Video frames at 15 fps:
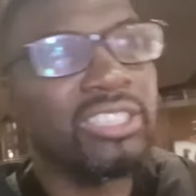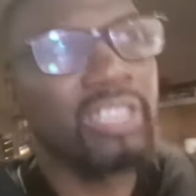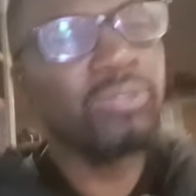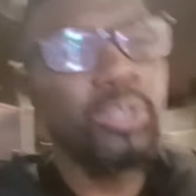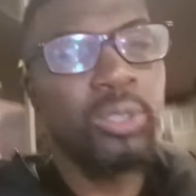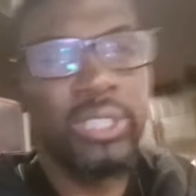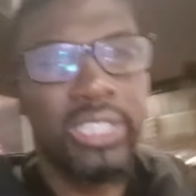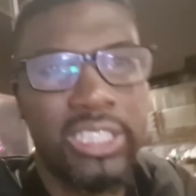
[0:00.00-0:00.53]
I've
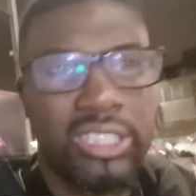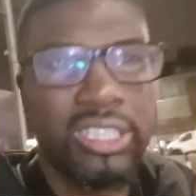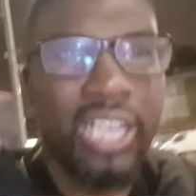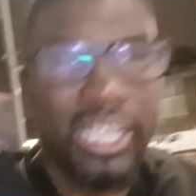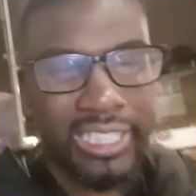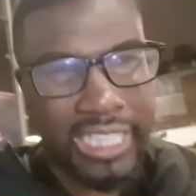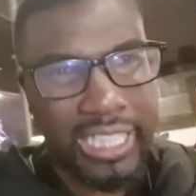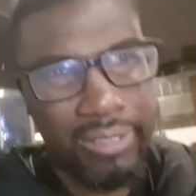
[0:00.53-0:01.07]
already
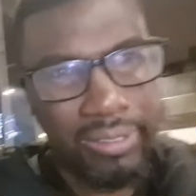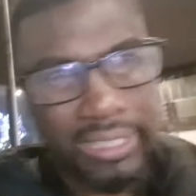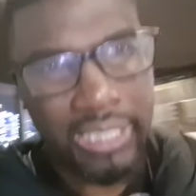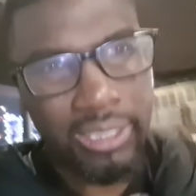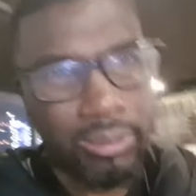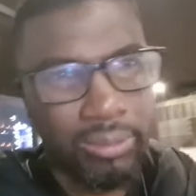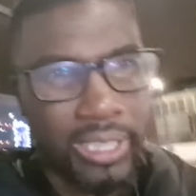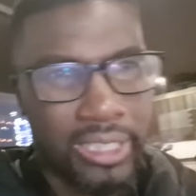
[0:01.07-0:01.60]
started hearing
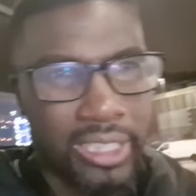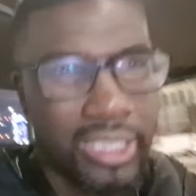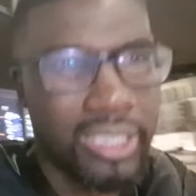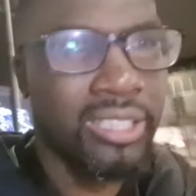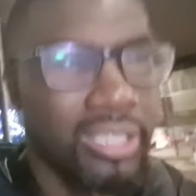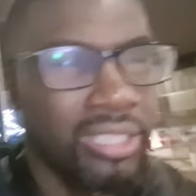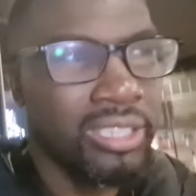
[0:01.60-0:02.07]
it already.